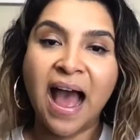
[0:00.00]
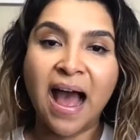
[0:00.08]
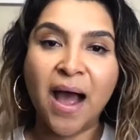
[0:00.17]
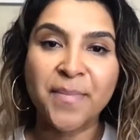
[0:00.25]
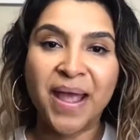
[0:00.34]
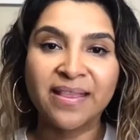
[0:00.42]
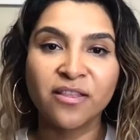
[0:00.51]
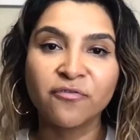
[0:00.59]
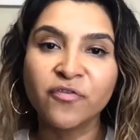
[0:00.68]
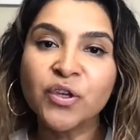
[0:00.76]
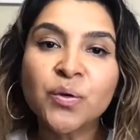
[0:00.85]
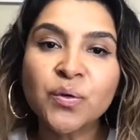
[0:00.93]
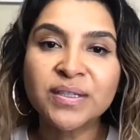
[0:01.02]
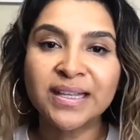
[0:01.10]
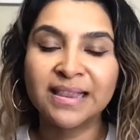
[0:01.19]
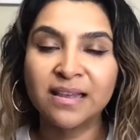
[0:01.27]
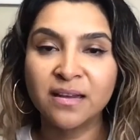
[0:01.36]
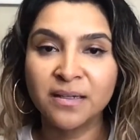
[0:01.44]
um, and the views
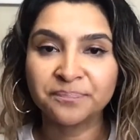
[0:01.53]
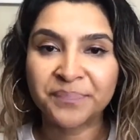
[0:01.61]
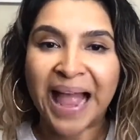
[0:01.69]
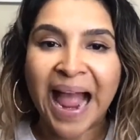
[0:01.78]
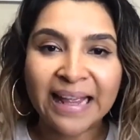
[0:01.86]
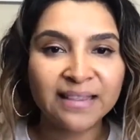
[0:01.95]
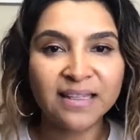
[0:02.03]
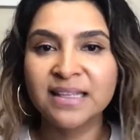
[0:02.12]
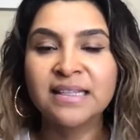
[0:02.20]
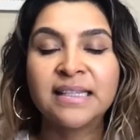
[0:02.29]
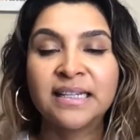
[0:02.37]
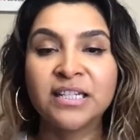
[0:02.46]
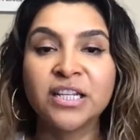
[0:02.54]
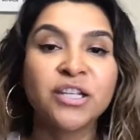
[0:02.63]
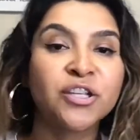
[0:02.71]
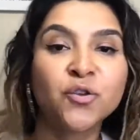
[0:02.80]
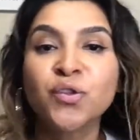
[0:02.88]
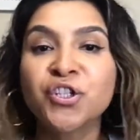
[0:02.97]
and the islands, and
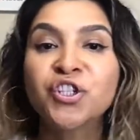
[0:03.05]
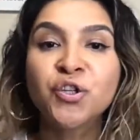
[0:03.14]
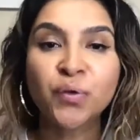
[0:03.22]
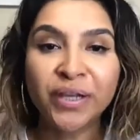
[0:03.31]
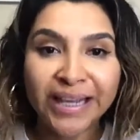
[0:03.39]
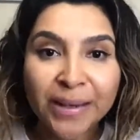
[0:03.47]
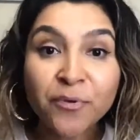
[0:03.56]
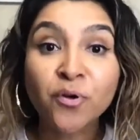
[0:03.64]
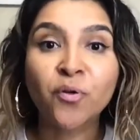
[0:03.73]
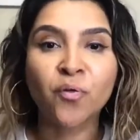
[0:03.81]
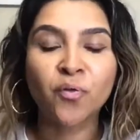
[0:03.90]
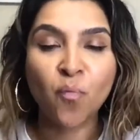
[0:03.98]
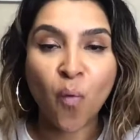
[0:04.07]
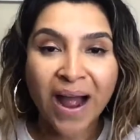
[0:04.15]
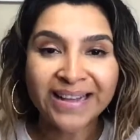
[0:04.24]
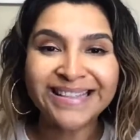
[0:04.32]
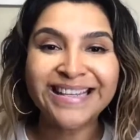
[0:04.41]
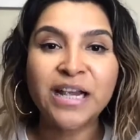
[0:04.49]
you you keep
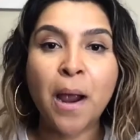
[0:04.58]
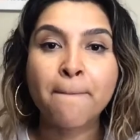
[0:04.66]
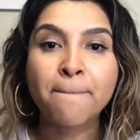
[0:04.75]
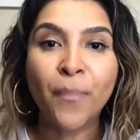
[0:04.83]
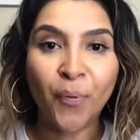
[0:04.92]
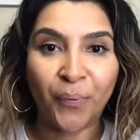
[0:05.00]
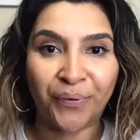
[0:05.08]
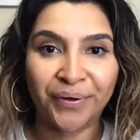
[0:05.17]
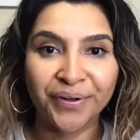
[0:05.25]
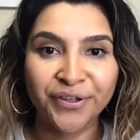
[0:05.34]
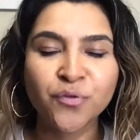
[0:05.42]
wanting more.